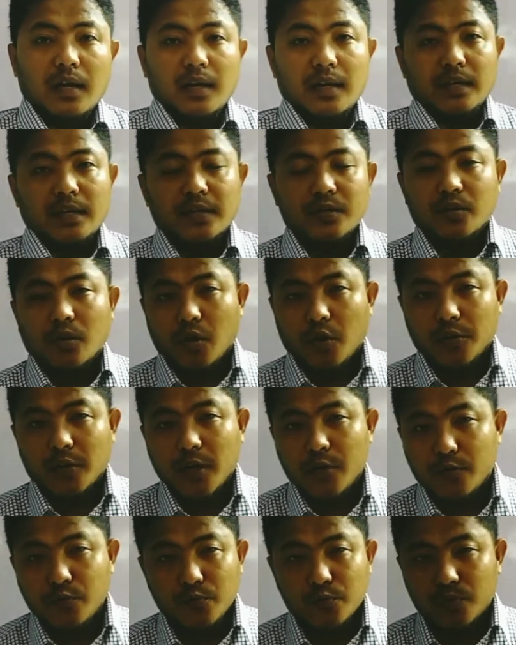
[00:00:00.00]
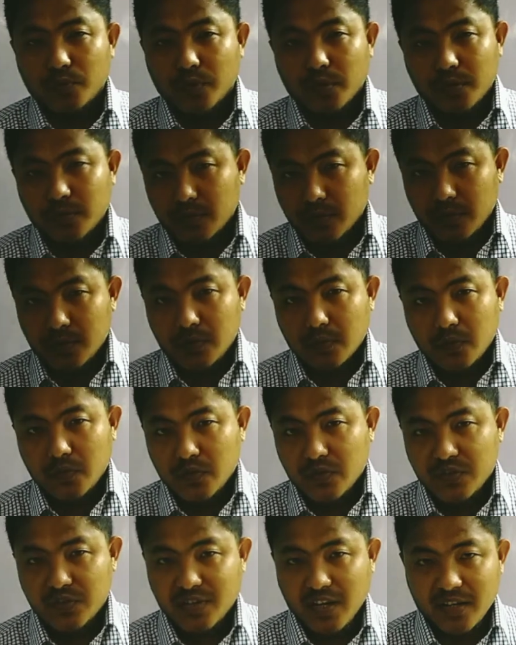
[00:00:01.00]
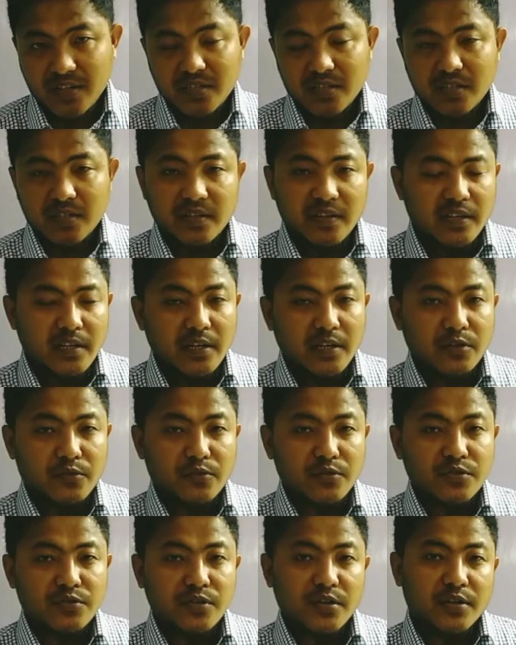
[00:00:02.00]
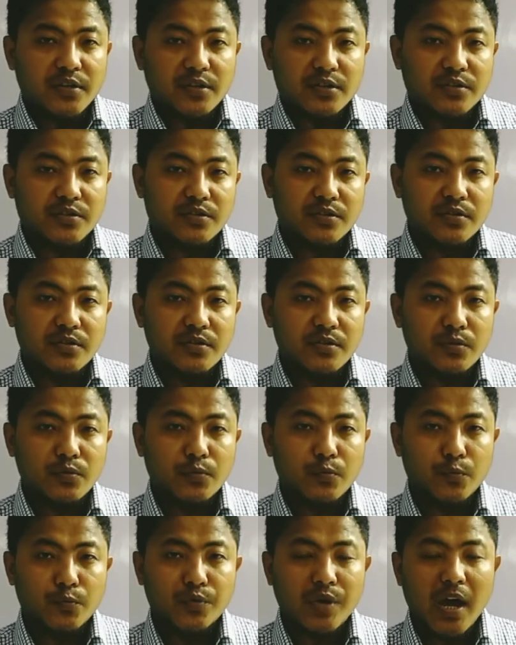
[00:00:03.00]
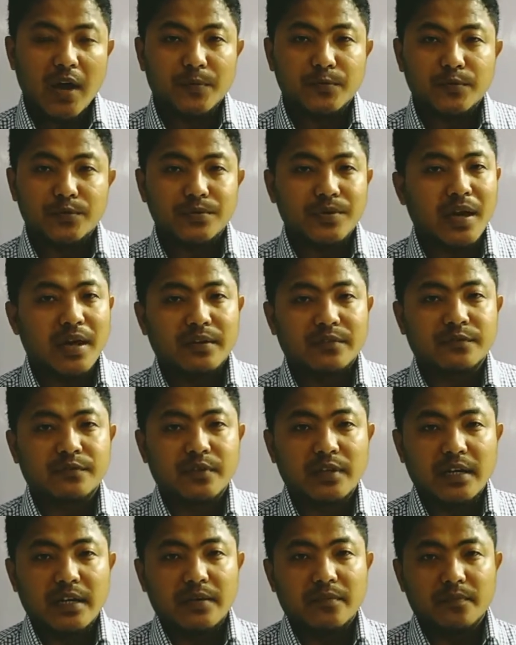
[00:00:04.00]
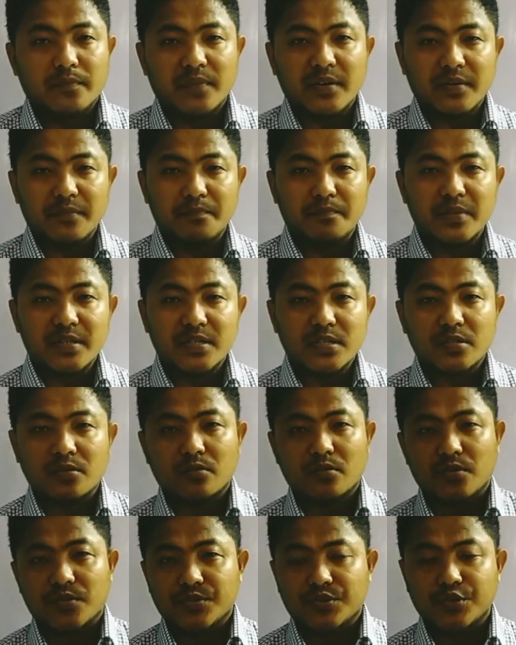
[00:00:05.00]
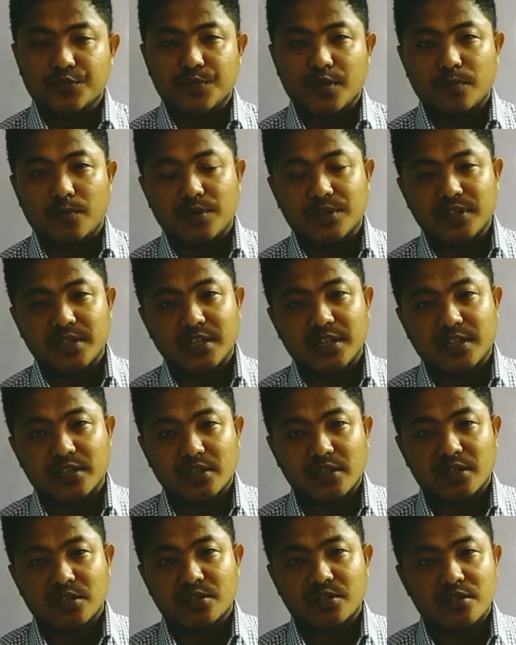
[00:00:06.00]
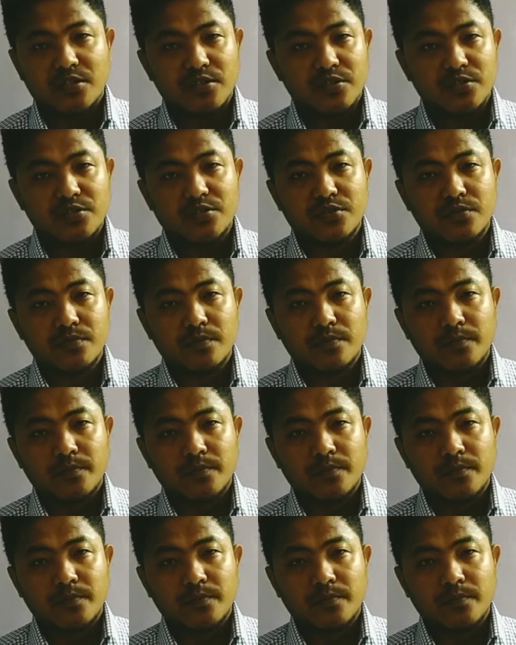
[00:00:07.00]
In order to study the electrostatics, we have to have a very basic concept about electric charge,